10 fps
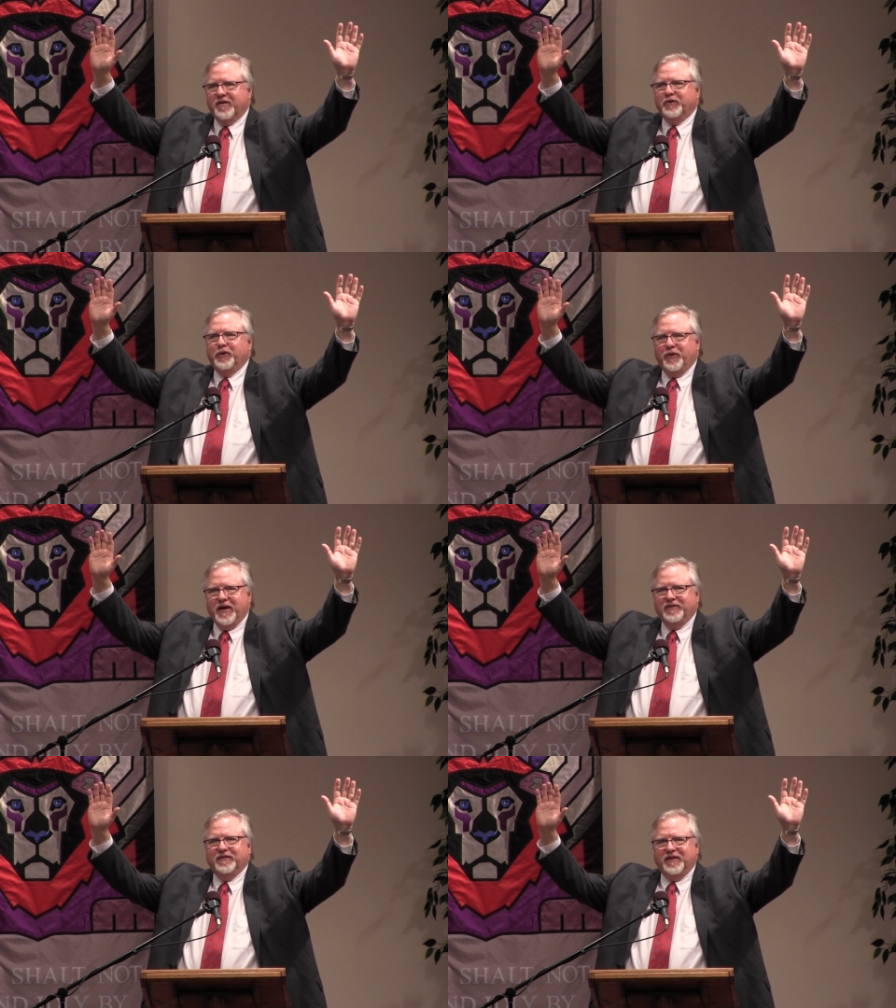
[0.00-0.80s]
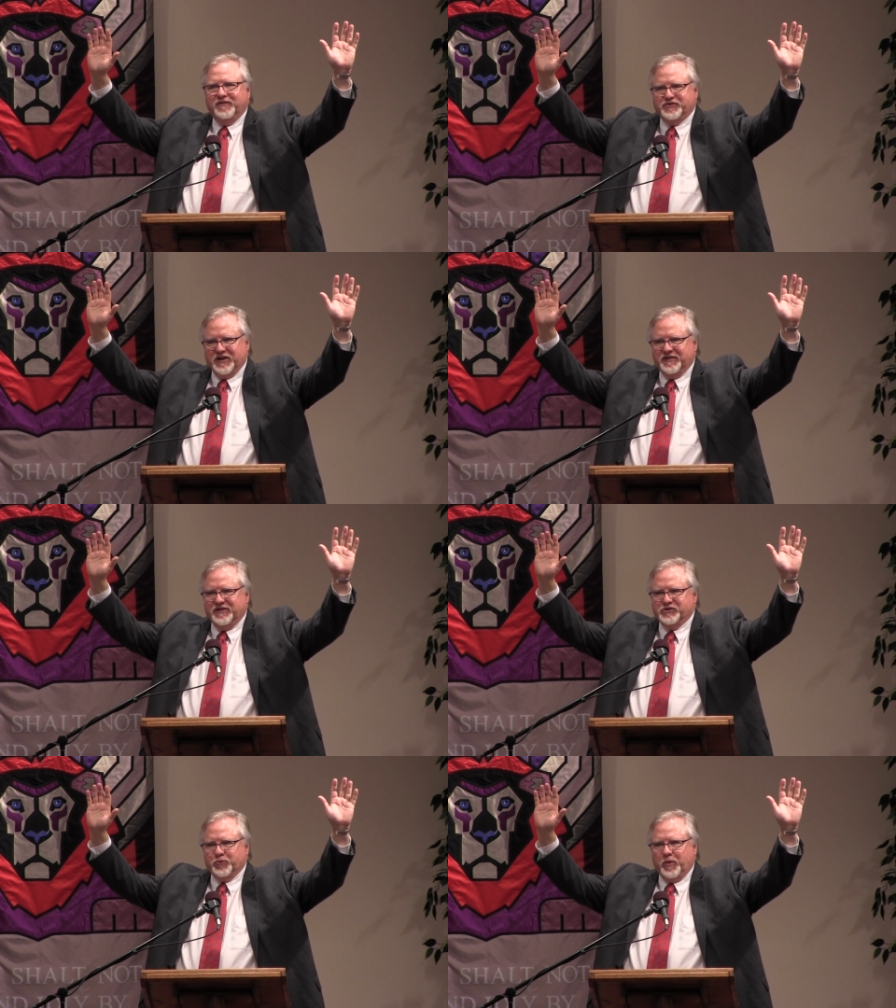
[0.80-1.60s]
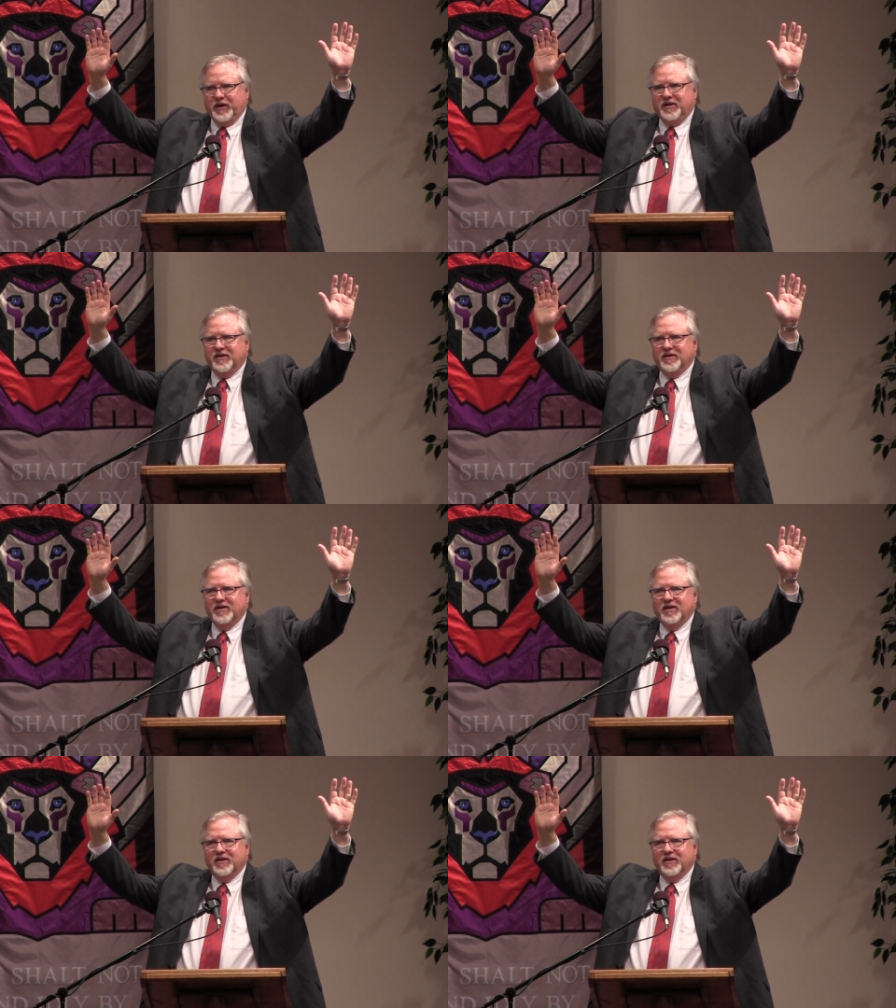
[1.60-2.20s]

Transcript: everything that they've said this week,